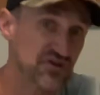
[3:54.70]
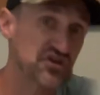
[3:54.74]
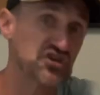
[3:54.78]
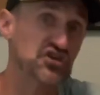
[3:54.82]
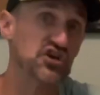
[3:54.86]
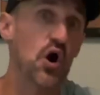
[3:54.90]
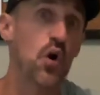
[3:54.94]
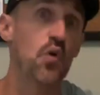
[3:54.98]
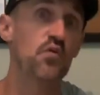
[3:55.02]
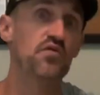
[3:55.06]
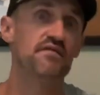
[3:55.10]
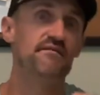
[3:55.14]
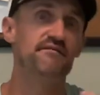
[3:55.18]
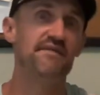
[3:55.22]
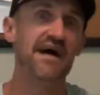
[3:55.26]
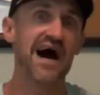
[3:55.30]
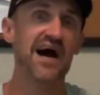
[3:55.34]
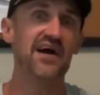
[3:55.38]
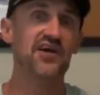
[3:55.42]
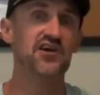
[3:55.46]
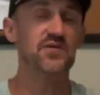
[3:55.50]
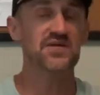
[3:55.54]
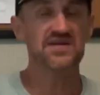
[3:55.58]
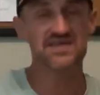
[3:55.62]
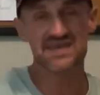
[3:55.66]
show the
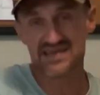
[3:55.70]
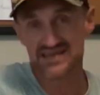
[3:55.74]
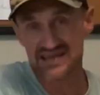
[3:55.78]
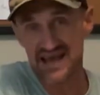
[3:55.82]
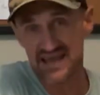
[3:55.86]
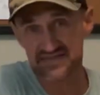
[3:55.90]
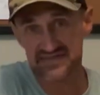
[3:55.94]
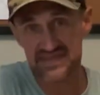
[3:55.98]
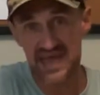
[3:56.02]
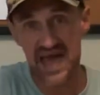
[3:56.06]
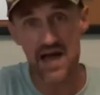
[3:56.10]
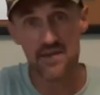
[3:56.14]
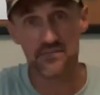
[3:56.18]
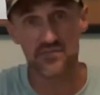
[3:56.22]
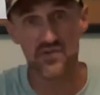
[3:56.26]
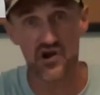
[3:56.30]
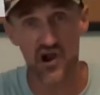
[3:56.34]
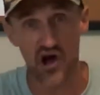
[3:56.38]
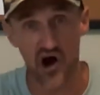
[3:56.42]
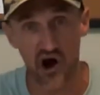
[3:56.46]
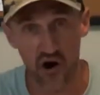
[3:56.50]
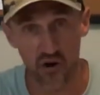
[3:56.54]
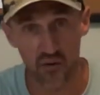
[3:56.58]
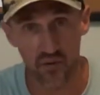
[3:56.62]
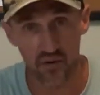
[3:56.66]
value, and then let them
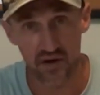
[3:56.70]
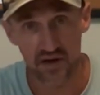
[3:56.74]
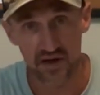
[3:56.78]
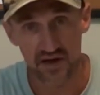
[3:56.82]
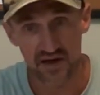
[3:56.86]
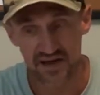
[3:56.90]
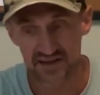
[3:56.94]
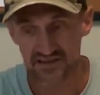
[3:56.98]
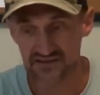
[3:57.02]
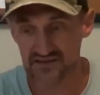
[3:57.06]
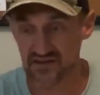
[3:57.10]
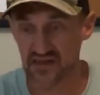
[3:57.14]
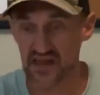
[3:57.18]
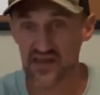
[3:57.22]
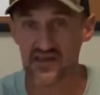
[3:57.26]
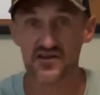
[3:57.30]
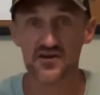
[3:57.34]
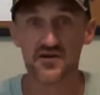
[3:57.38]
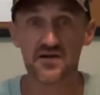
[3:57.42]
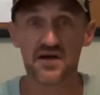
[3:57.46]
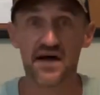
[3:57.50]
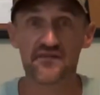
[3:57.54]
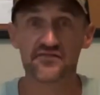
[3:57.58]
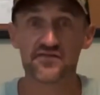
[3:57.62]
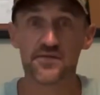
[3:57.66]
know so then you
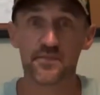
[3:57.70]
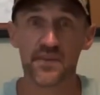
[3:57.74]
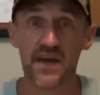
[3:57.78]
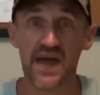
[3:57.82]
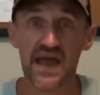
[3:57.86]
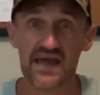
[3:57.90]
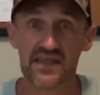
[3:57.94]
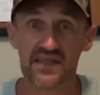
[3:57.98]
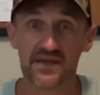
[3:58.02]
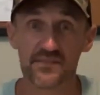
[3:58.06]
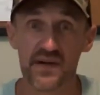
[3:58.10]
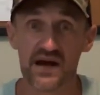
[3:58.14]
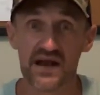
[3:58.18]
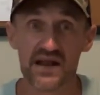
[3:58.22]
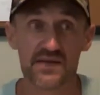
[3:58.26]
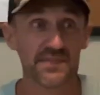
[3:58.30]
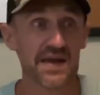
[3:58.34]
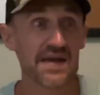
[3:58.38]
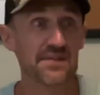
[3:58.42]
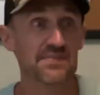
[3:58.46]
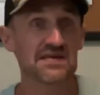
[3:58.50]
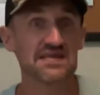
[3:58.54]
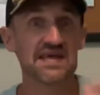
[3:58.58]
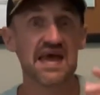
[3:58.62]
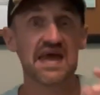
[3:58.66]
don't have to pay the money.
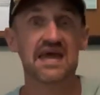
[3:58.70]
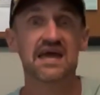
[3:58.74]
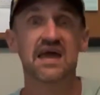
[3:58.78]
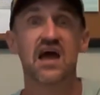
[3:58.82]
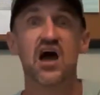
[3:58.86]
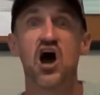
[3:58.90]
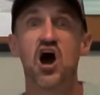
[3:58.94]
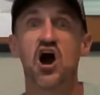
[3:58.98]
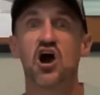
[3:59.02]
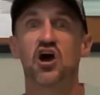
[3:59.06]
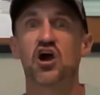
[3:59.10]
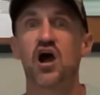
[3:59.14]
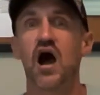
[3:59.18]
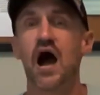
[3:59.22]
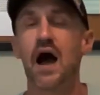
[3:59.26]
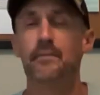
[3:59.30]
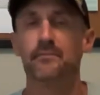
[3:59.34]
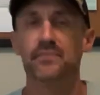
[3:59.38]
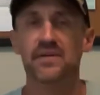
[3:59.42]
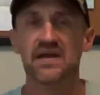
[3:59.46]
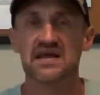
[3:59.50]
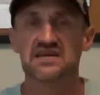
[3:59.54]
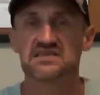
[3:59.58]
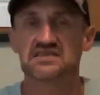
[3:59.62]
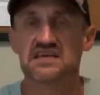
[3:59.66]
Maybe they comp
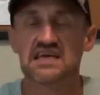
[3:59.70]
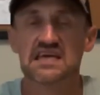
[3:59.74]
it as a